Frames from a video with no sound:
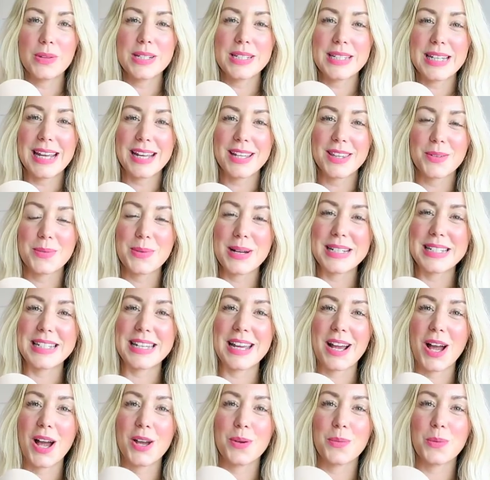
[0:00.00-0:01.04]
on the day of the
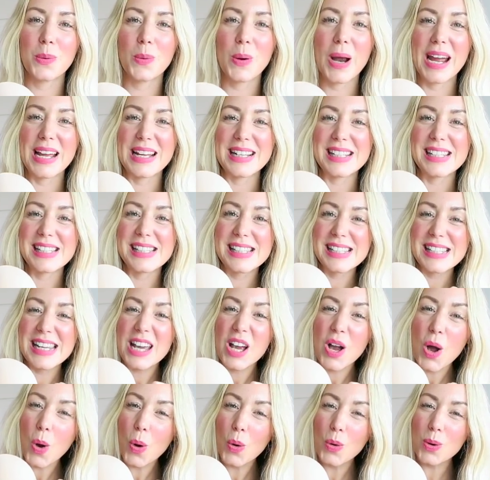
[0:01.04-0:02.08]
wedding I wore a
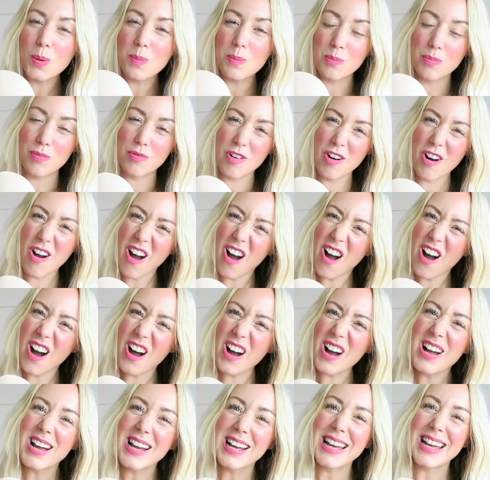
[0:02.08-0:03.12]
stick-on
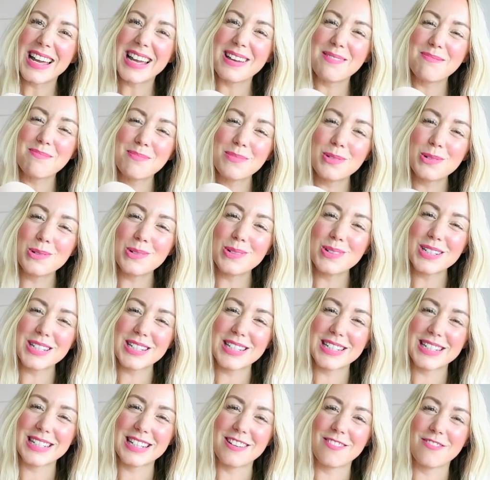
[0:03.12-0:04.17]
bra, more
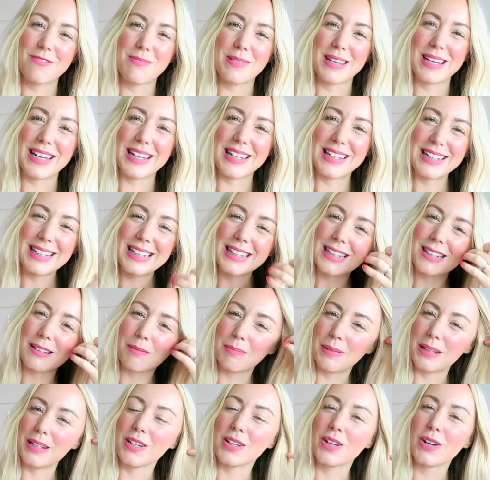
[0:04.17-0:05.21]
just to give me a
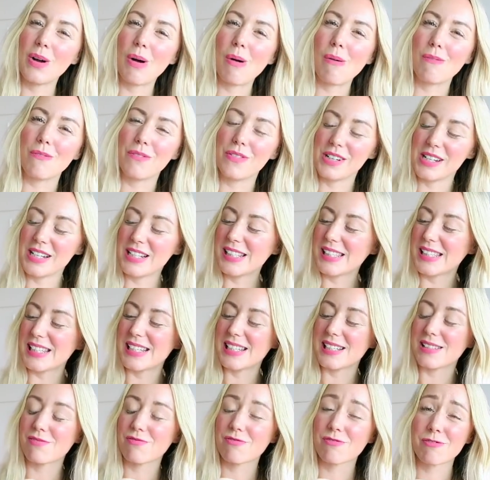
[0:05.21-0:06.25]
little bit of confidence.
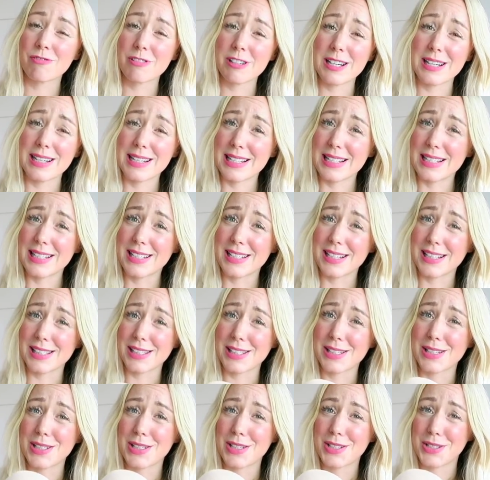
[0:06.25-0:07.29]
It really
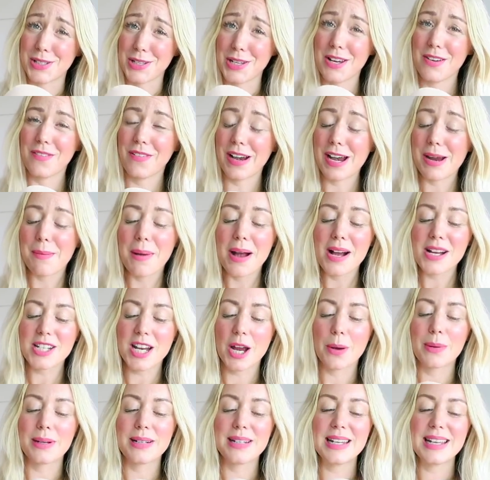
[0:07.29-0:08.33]
doesn't do very much.
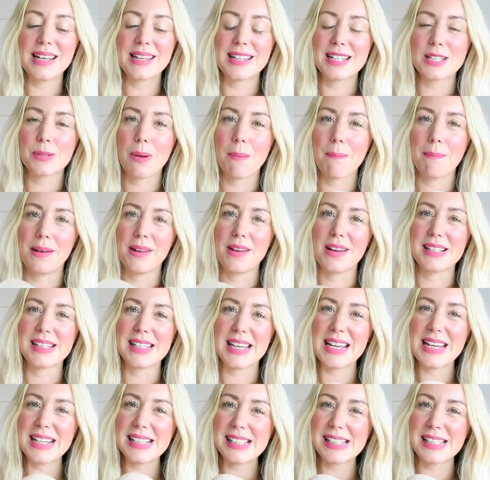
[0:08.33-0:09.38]
I will link this one below
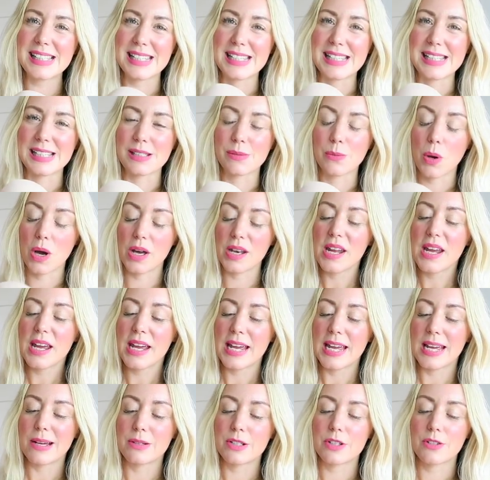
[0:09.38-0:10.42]
because it is a decent one.
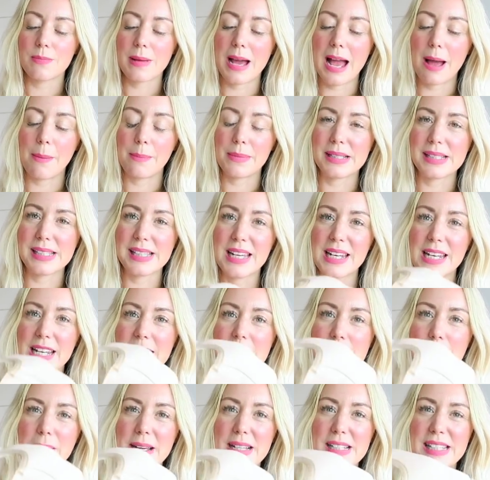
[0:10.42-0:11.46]
It was from Amazon and
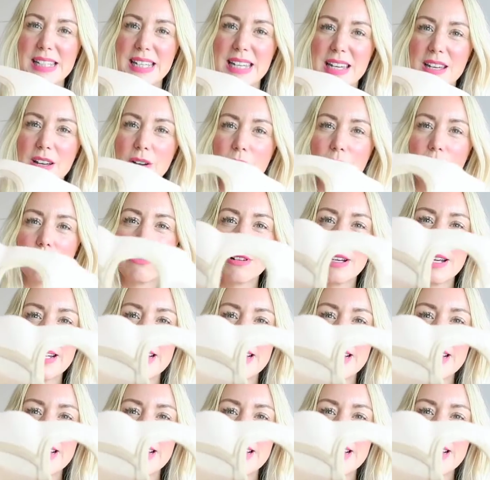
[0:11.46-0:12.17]
it's basically got